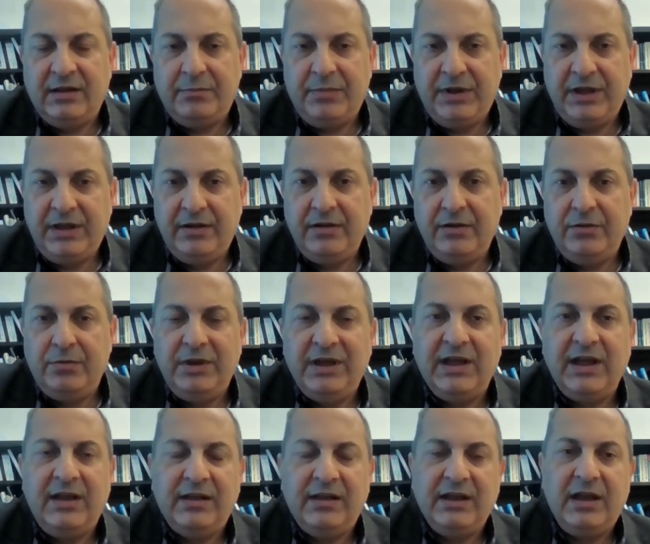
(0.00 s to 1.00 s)
period, we
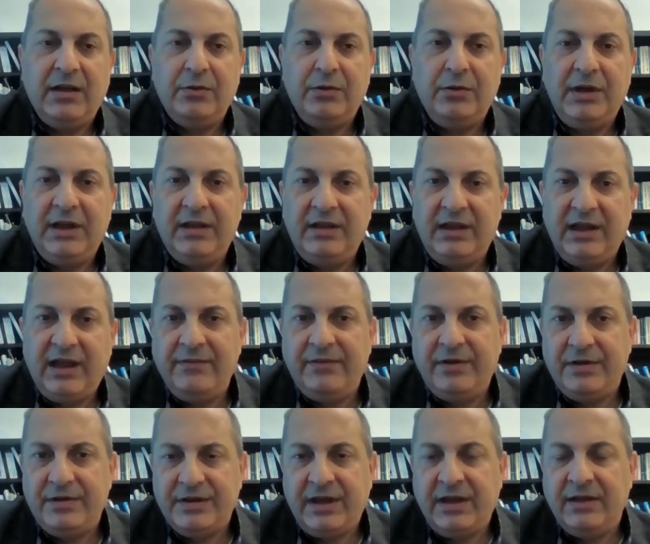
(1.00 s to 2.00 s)
can calculate the
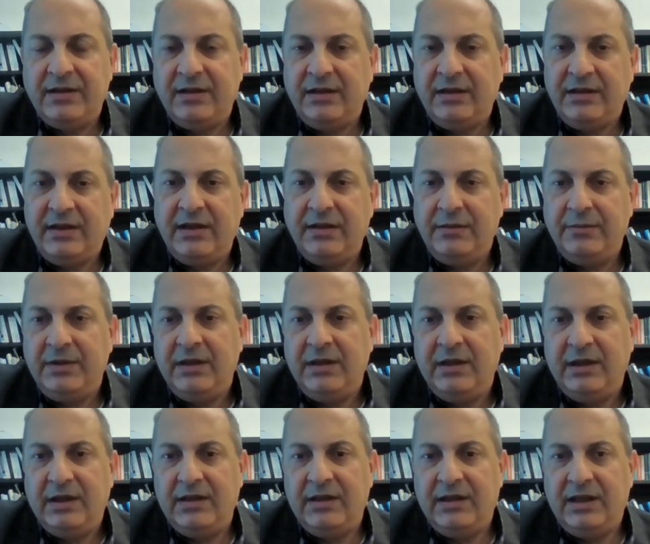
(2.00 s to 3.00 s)
average cycle time,
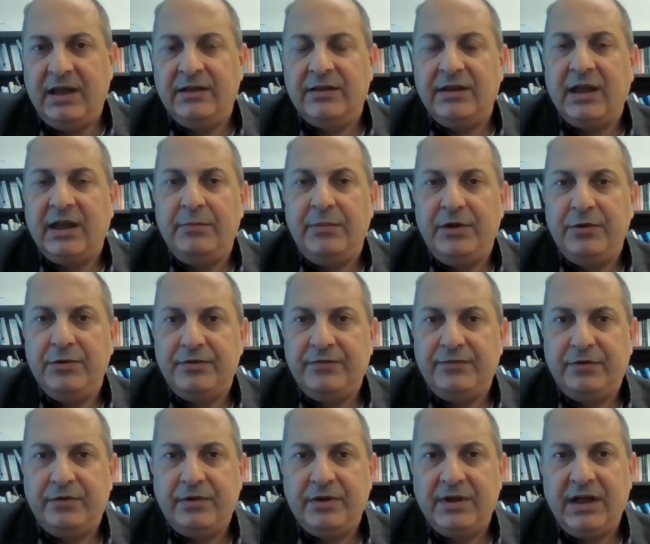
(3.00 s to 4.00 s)
and that can be used
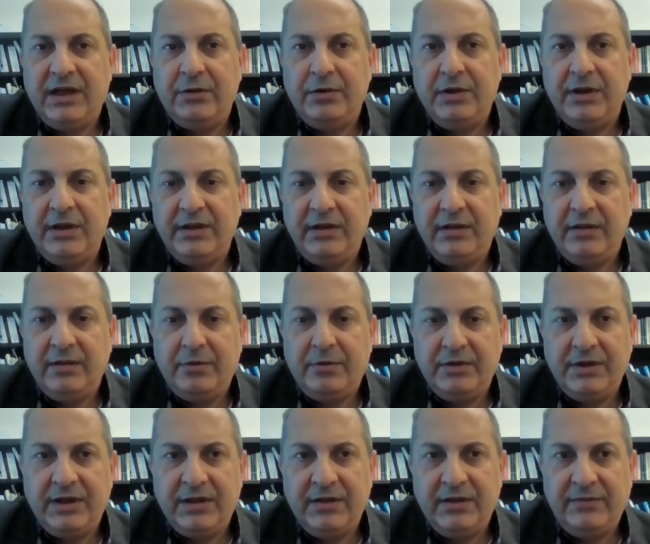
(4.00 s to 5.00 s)
for calculating the
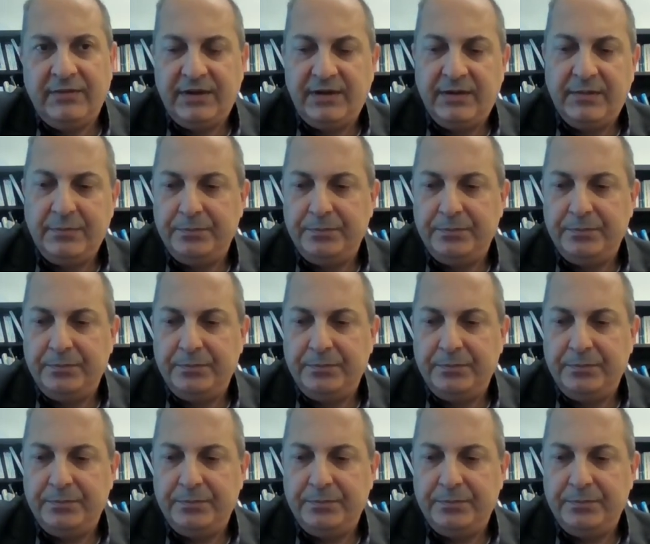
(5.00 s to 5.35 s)
productivity.